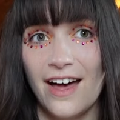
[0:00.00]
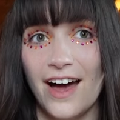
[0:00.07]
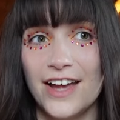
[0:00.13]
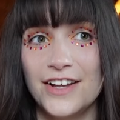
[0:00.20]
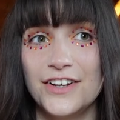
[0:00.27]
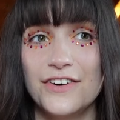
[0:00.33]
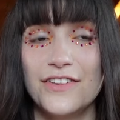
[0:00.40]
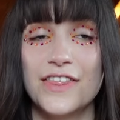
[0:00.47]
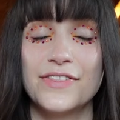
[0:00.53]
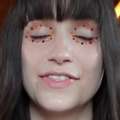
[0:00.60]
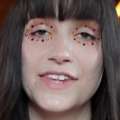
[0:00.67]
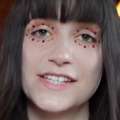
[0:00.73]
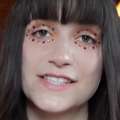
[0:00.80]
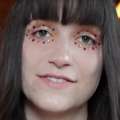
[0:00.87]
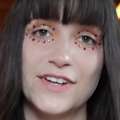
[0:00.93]
I know that
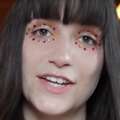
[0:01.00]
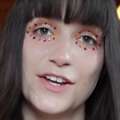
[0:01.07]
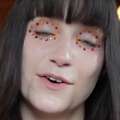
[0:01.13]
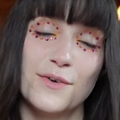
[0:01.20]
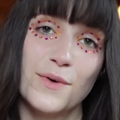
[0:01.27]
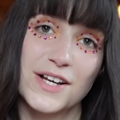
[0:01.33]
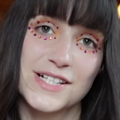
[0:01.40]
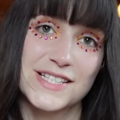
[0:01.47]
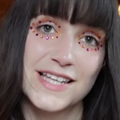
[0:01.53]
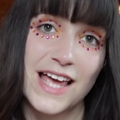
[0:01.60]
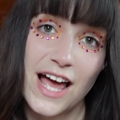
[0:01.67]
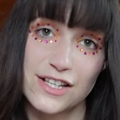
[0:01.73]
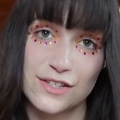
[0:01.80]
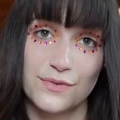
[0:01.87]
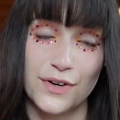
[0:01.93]
this video wasn't
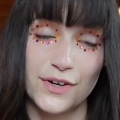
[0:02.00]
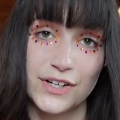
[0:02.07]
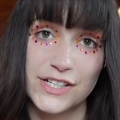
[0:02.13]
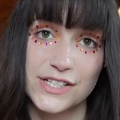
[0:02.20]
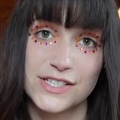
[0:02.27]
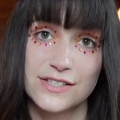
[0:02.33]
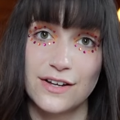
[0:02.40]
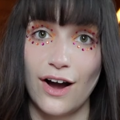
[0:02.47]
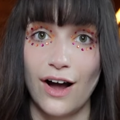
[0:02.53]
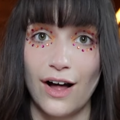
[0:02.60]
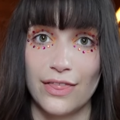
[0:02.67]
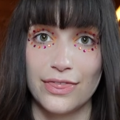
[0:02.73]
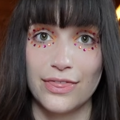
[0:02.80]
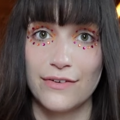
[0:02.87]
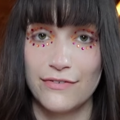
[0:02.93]
as focused
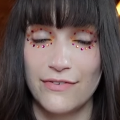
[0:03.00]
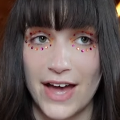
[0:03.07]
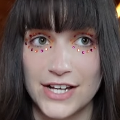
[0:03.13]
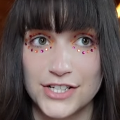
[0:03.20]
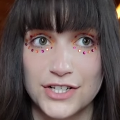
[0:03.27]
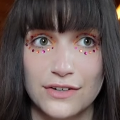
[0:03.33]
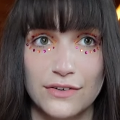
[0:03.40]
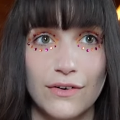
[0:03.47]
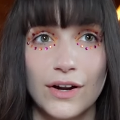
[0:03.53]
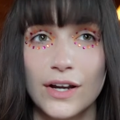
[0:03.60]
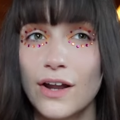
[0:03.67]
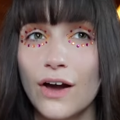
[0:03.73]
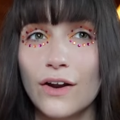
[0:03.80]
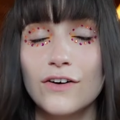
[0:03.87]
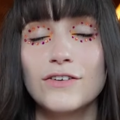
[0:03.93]
on the fashion, or
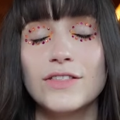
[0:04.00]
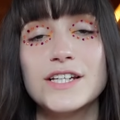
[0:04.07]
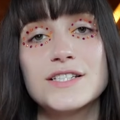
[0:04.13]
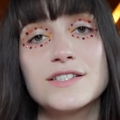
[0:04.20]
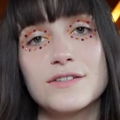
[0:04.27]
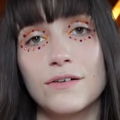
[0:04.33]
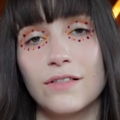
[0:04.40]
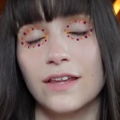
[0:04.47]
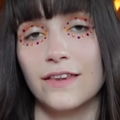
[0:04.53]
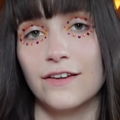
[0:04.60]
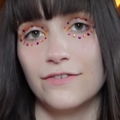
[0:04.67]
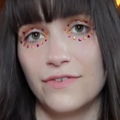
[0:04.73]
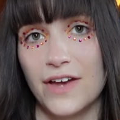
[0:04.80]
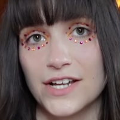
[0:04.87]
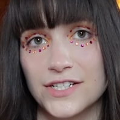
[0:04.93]
not only solely the
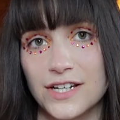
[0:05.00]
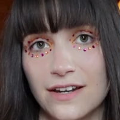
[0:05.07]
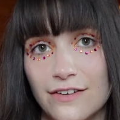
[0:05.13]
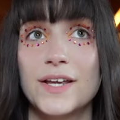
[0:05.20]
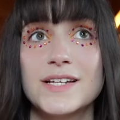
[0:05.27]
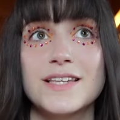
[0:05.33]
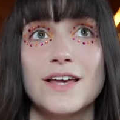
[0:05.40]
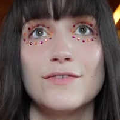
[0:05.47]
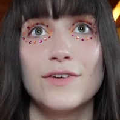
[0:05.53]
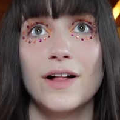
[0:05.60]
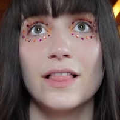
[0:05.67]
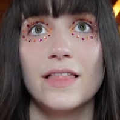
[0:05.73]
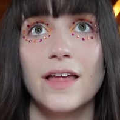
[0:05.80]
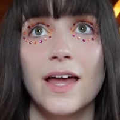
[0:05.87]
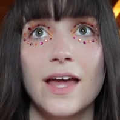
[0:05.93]
fashion, because I
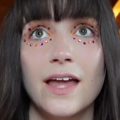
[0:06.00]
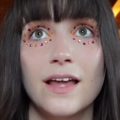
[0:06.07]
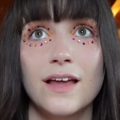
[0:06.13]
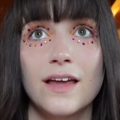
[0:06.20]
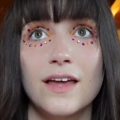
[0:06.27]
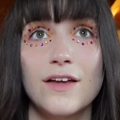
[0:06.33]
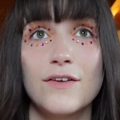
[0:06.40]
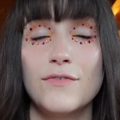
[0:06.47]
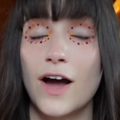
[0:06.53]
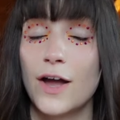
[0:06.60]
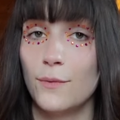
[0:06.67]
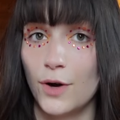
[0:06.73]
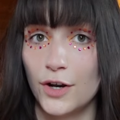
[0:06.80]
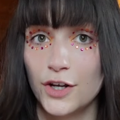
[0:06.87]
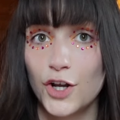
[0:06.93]
felt like if I
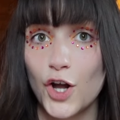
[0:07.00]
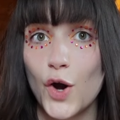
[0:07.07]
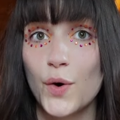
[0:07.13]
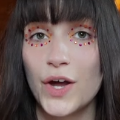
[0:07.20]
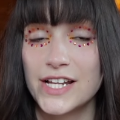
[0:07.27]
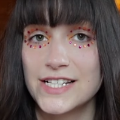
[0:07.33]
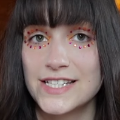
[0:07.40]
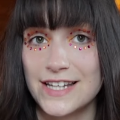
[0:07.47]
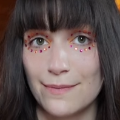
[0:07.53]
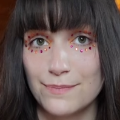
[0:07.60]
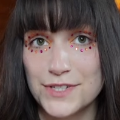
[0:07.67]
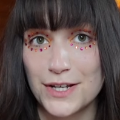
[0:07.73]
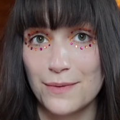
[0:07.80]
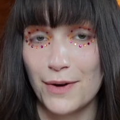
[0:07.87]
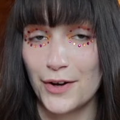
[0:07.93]
want to go in
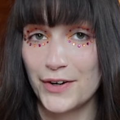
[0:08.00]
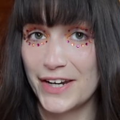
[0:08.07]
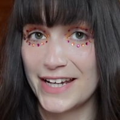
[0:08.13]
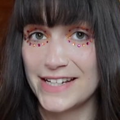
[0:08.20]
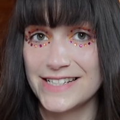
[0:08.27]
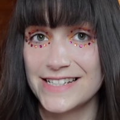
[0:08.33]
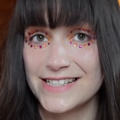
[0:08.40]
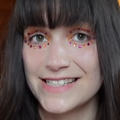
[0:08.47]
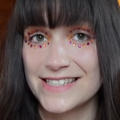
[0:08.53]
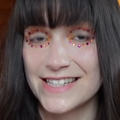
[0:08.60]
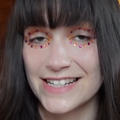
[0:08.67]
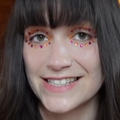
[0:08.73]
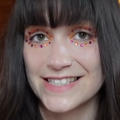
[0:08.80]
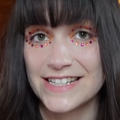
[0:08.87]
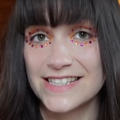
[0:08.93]
depth about
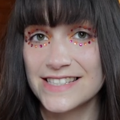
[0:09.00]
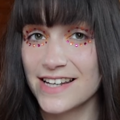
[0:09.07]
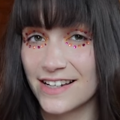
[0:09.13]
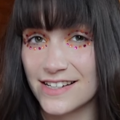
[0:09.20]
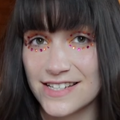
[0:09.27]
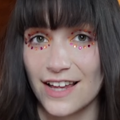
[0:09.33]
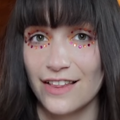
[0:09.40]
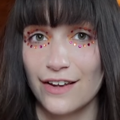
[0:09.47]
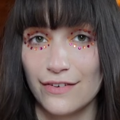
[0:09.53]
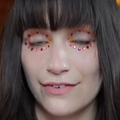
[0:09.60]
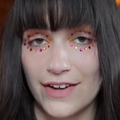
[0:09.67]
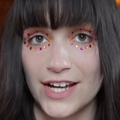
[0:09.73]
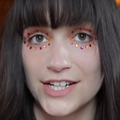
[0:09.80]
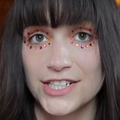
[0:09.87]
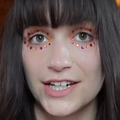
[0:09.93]
1960s psychedelic
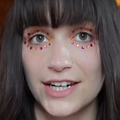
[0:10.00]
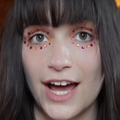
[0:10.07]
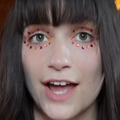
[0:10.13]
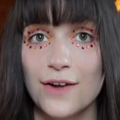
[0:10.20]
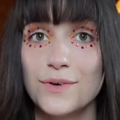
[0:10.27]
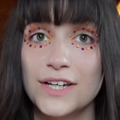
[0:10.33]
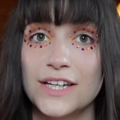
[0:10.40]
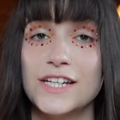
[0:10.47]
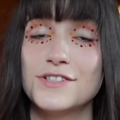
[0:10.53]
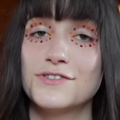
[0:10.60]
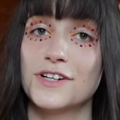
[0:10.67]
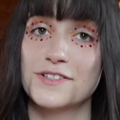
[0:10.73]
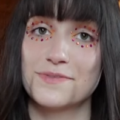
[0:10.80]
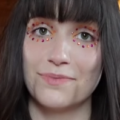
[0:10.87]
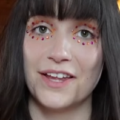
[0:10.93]
fashion, I would need to
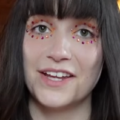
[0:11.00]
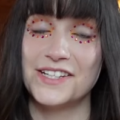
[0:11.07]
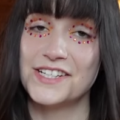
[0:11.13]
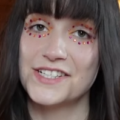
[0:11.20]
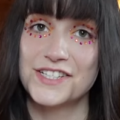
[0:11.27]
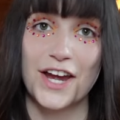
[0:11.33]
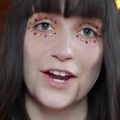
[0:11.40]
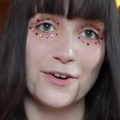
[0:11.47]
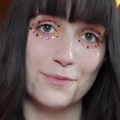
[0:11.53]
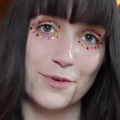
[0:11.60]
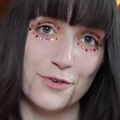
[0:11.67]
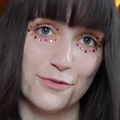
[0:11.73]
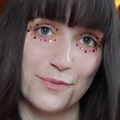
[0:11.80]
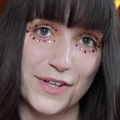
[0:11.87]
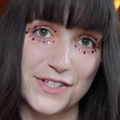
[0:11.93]
explain the entire
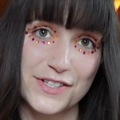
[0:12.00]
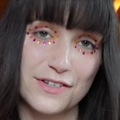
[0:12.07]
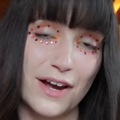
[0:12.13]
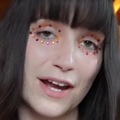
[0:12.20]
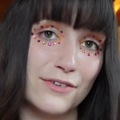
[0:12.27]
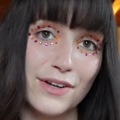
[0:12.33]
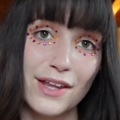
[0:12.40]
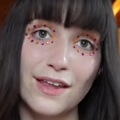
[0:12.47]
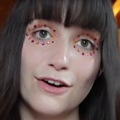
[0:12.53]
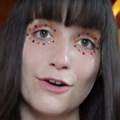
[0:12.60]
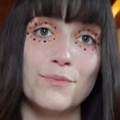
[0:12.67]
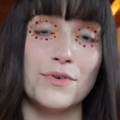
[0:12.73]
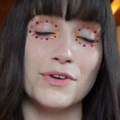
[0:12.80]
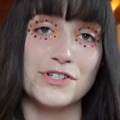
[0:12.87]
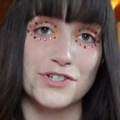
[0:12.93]
movement. So I really
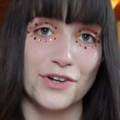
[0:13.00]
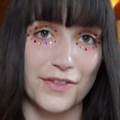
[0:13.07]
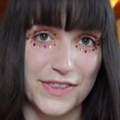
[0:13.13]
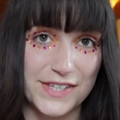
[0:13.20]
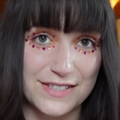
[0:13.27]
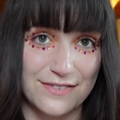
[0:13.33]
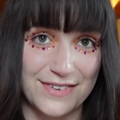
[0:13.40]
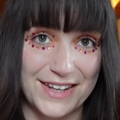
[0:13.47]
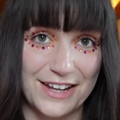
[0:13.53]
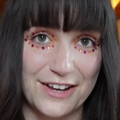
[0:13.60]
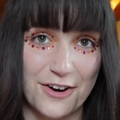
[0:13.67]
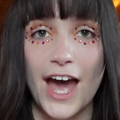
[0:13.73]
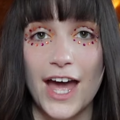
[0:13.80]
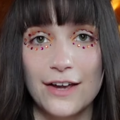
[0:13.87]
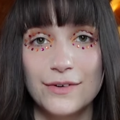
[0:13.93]
hope you enjoyed this
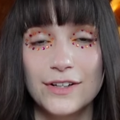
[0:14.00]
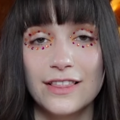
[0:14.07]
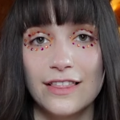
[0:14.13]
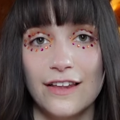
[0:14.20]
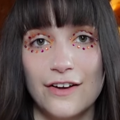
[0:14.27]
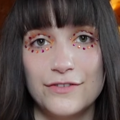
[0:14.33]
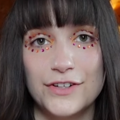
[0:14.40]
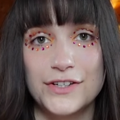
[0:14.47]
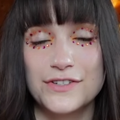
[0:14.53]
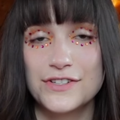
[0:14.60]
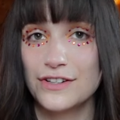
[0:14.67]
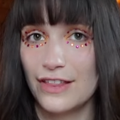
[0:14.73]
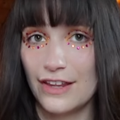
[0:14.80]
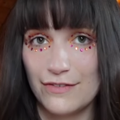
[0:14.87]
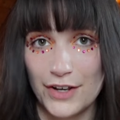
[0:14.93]
video. I would love you
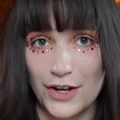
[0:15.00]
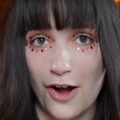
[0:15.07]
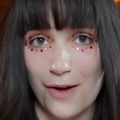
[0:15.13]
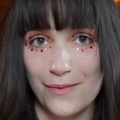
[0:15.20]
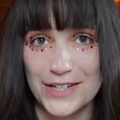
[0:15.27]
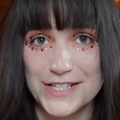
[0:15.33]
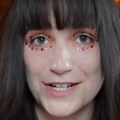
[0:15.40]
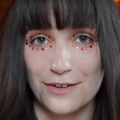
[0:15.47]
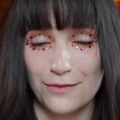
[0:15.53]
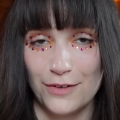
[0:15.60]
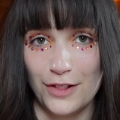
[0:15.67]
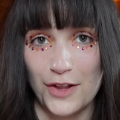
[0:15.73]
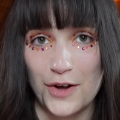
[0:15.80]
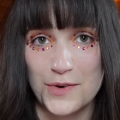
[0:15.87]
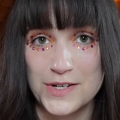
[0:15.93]
to leave a comment down
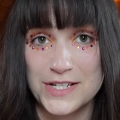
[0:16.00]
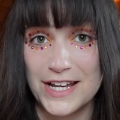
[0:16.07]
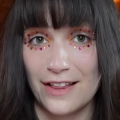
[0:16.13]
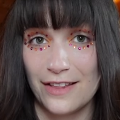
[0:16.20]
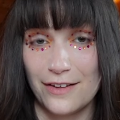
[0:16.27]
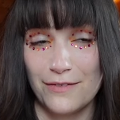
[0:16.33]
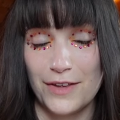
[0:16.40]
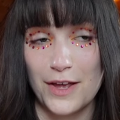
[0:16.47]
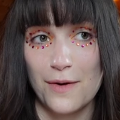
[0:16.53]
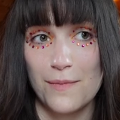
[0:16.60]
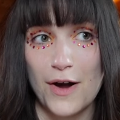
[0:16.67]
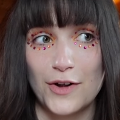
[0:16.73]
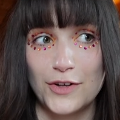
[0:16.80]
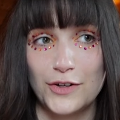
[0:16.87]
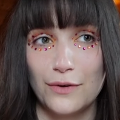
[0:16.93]
below telling me
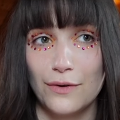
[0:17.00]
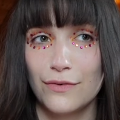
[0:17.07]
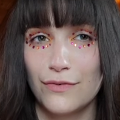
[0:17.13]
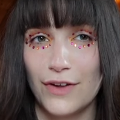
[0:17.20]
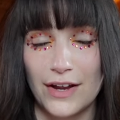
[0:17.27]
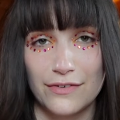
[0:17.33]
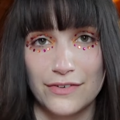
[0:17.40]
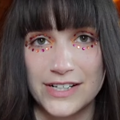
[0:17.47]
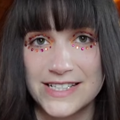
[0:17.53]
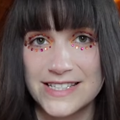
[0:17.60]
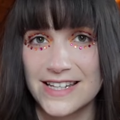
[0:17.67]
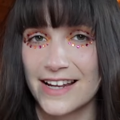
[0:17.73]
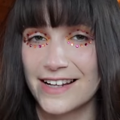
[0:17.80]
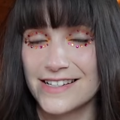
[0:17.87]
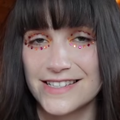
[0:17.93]
about your favorite
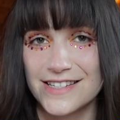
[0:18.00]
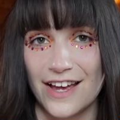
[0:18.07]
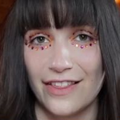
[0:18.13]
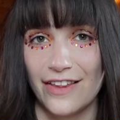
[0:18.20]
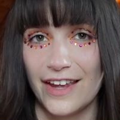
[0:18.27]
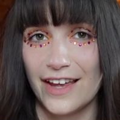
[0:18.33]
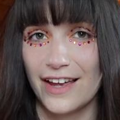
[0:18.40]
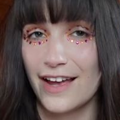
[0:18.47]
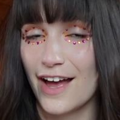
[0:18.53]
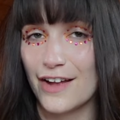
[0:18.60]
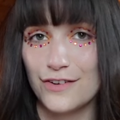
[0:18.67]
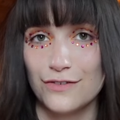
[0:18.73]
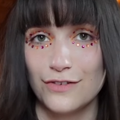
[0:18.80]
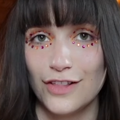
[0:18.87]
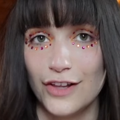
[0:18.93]
psychedelic
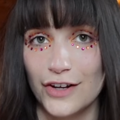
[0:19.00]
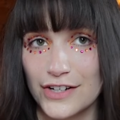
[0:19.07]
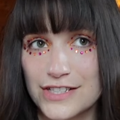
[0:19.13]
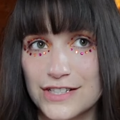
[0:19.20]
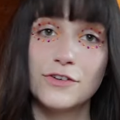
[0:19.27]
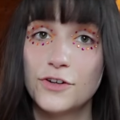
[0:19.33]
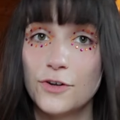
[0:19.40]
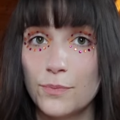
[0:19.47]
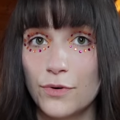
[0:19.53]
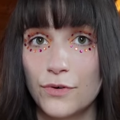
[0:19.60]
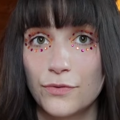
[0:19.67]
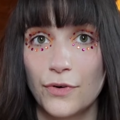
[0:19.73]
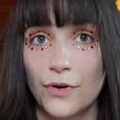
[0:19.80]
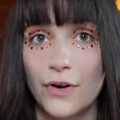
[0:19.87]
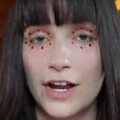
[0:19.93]
kind of looks. Do you
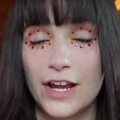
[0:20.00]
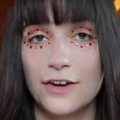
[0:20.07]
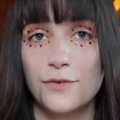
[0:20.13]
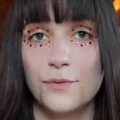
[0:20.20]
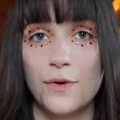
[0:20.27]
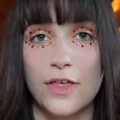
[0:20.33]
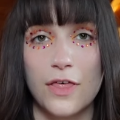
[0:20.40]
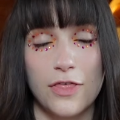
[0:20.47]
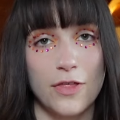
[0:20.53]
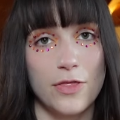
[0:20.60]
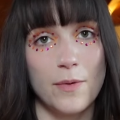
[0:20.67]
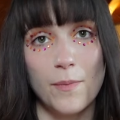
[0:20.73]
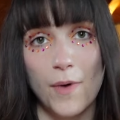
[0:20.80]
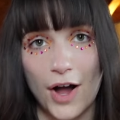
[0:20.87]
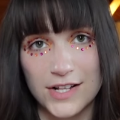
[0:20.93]
prefer it with
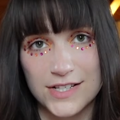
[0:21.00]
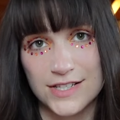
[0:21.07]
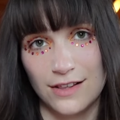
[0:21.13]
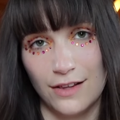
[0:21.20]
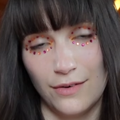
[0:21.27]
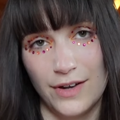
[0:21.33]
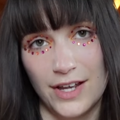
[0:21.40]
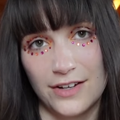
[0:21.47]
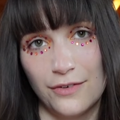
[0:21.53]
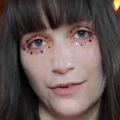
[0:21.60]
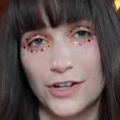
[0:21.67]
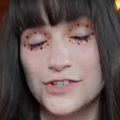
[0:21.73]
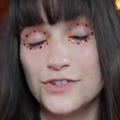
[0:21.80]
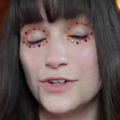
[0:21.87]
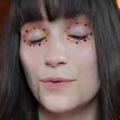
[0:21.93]
the mod silhouette,
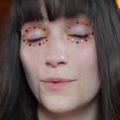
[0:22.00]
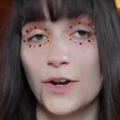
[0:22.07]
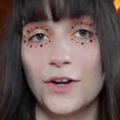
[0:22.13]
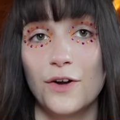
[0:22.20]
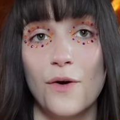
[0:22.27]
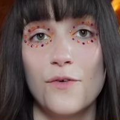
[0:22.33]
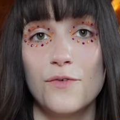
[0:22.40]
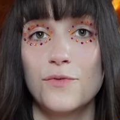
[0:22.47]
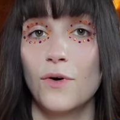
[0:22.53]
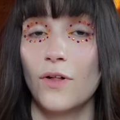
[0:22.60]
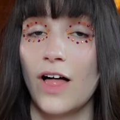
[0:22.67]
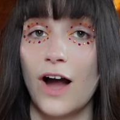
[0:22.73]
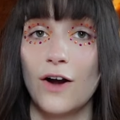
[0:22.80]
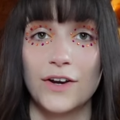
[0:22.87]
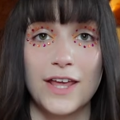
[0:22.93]
or do you want to go full
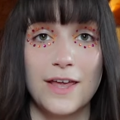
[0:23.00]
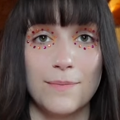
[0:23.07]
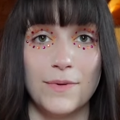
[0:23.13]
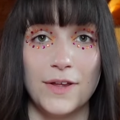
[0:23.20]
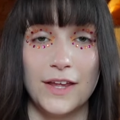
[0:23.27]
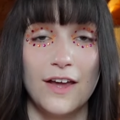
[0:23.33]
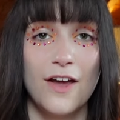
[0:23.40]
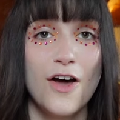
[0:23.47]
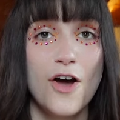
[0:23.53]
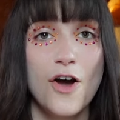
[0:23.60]
out hippie?